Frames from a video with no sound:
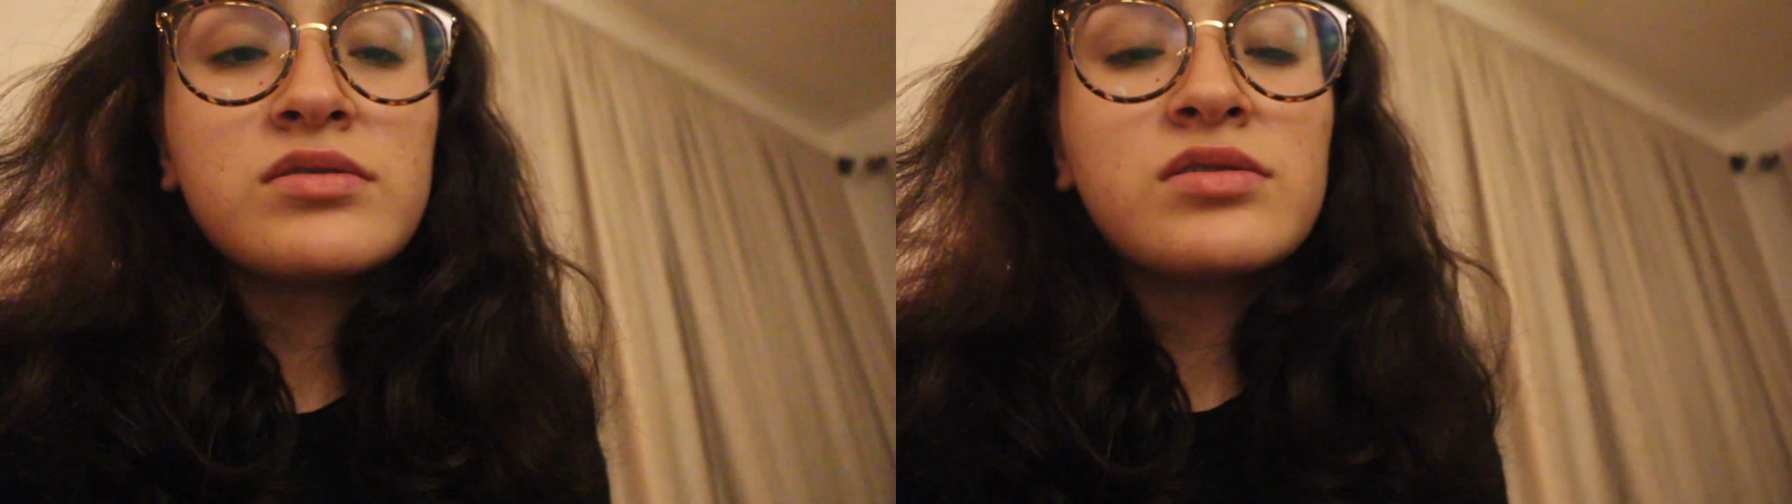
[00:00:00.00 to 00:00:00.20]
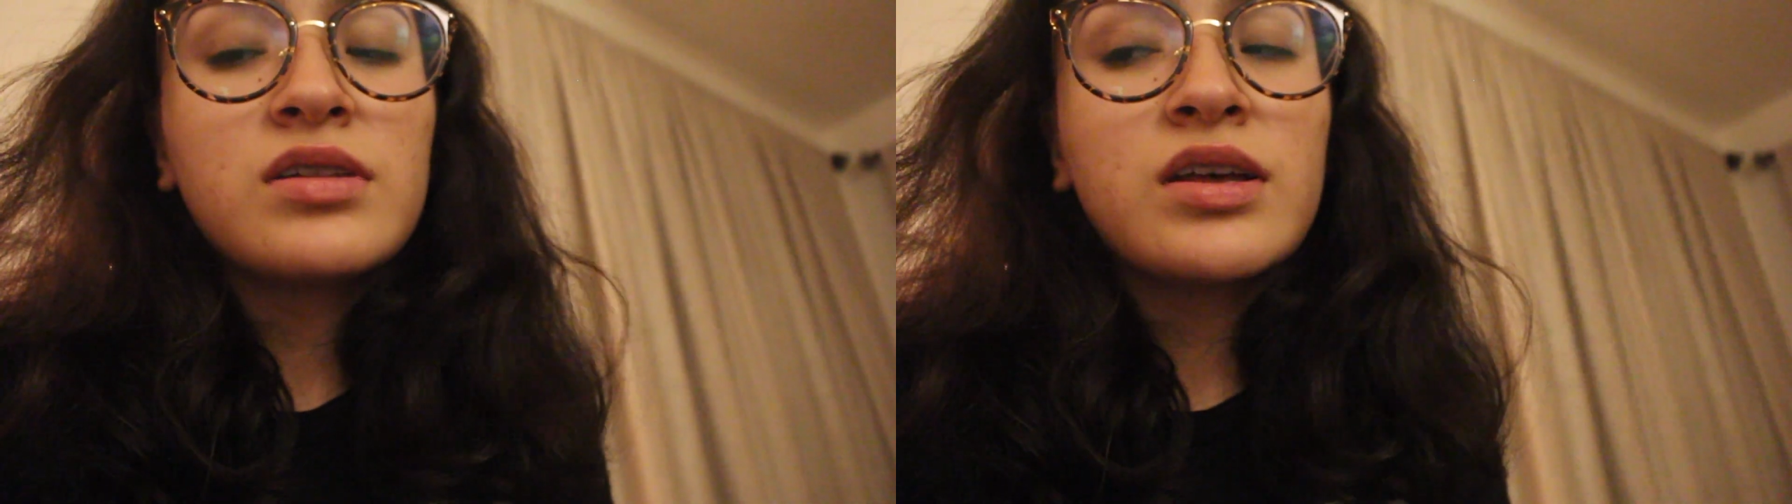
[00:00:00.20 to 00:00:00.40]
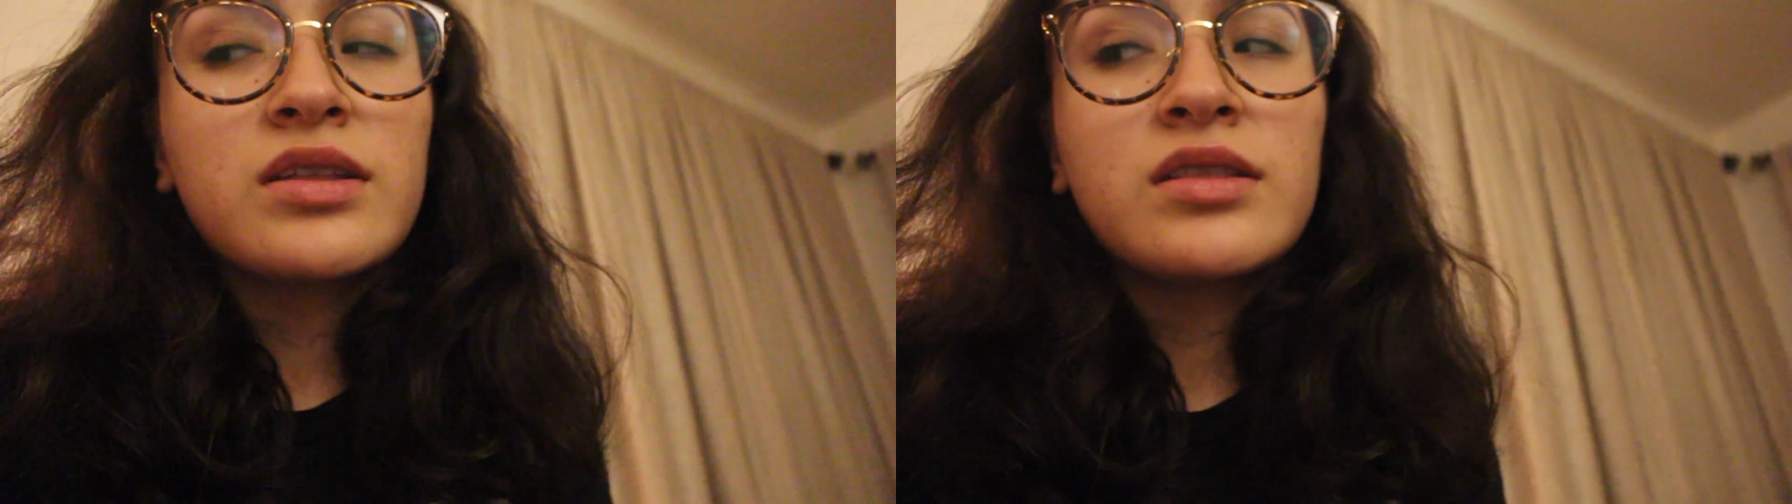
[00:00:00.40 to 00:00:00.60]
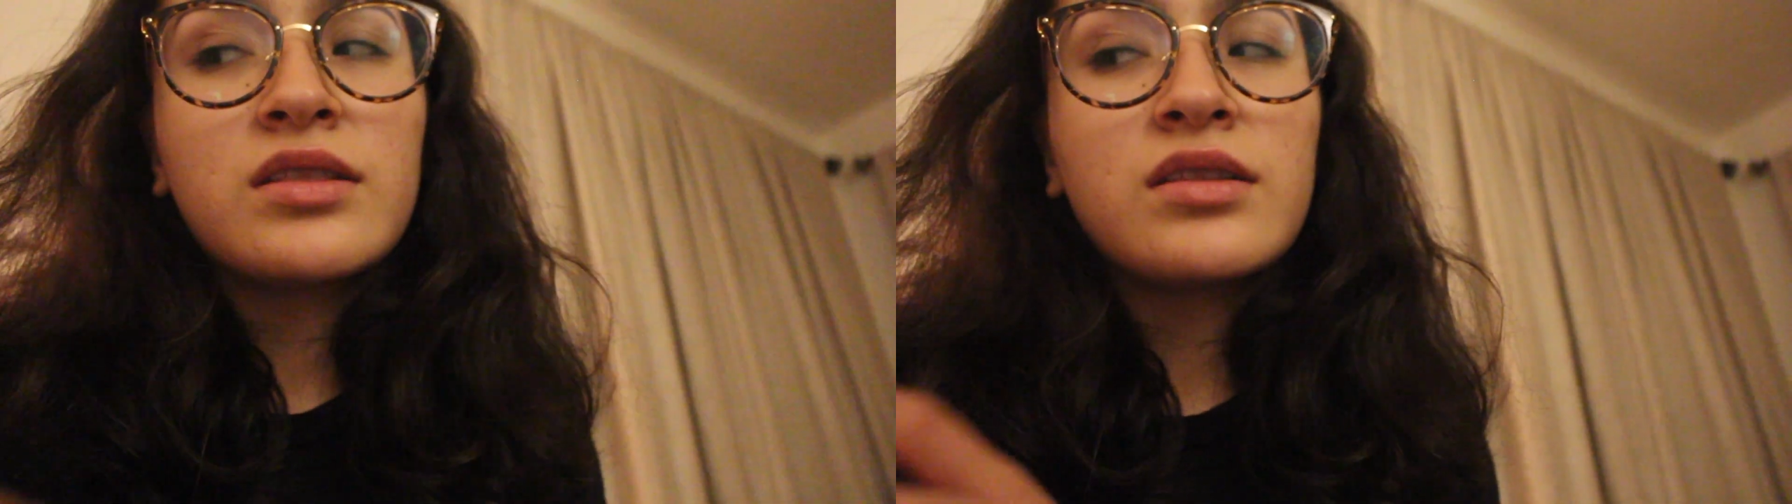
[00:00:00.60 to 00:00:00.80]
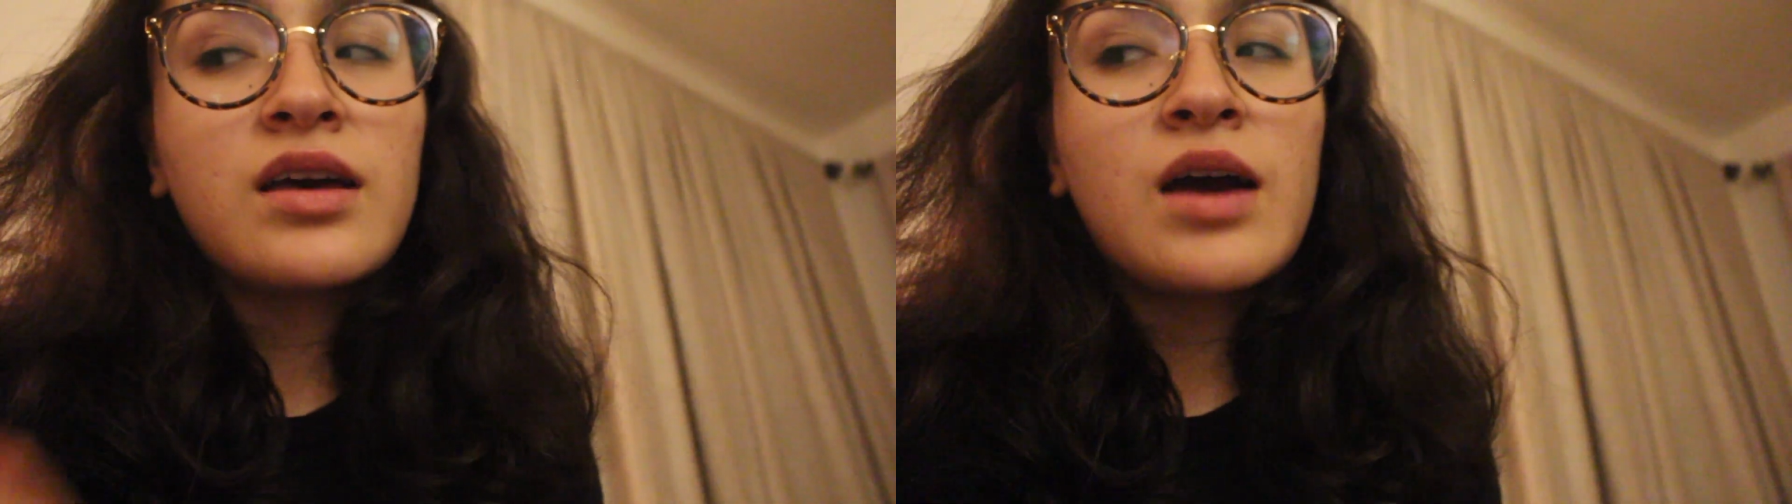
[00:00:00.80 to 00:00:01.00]
So like
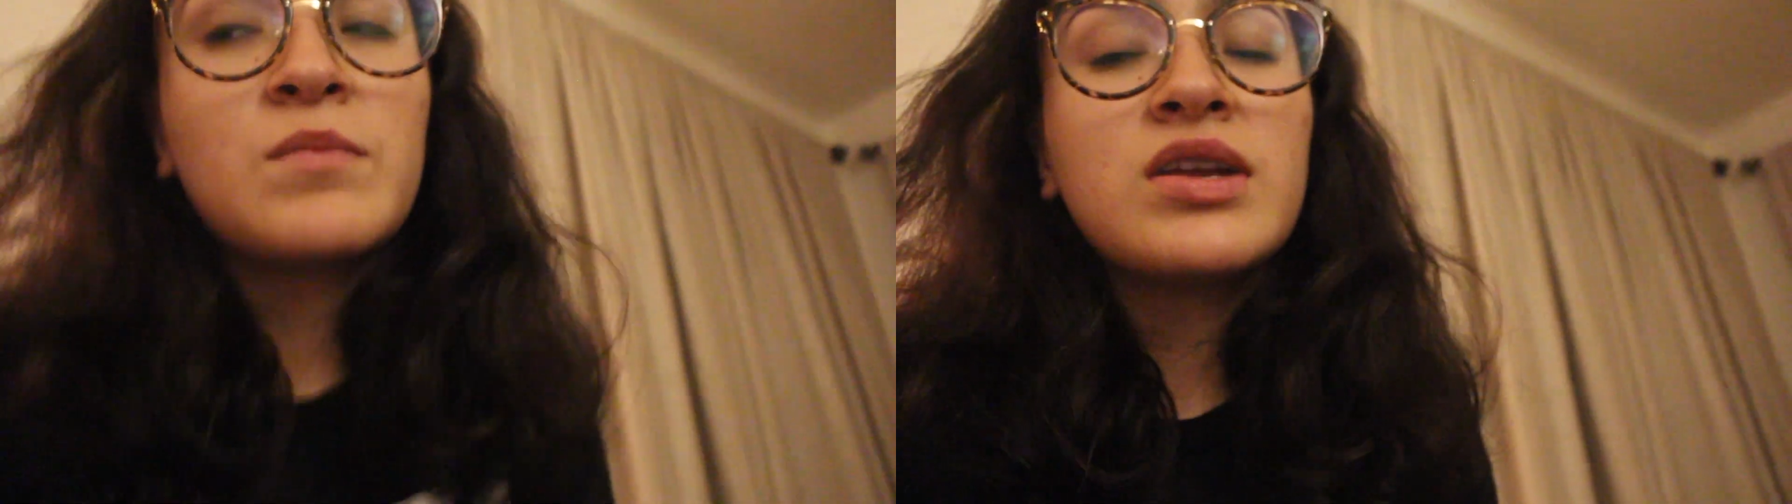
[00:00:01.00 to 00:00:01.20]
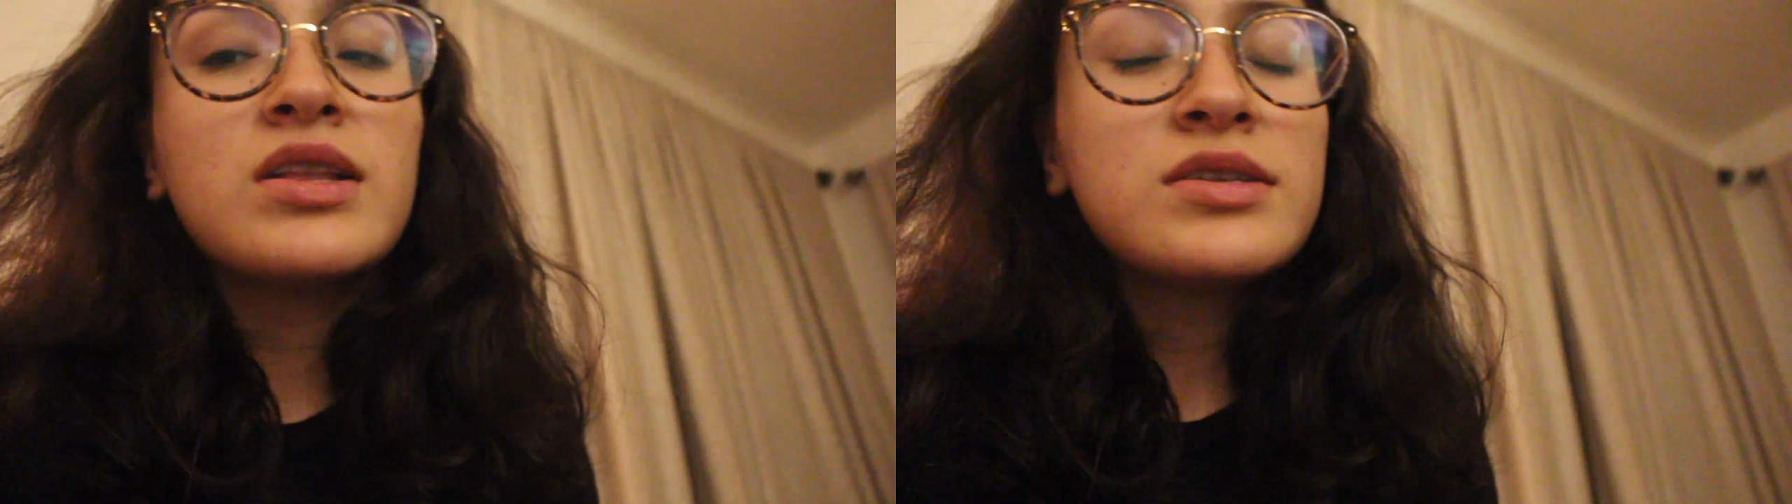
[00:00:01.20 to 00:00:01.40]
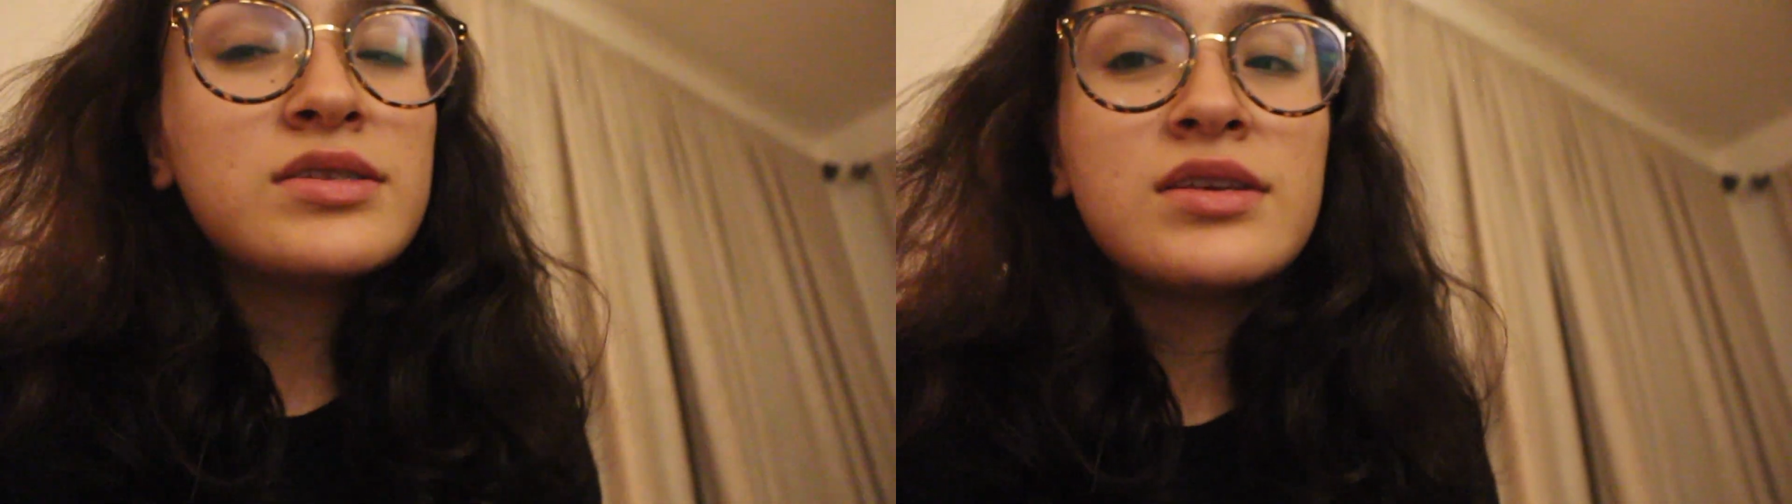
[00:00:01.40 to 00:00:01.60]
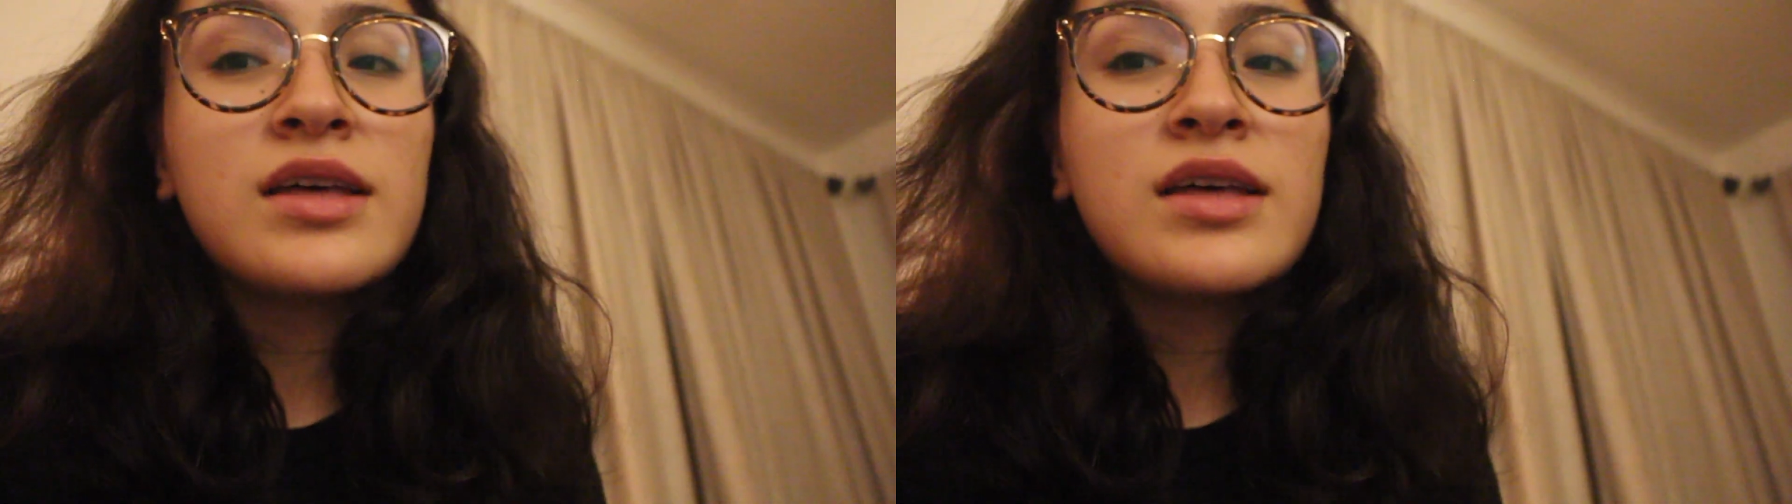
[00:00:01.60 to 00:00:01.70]
I'm gonna listen to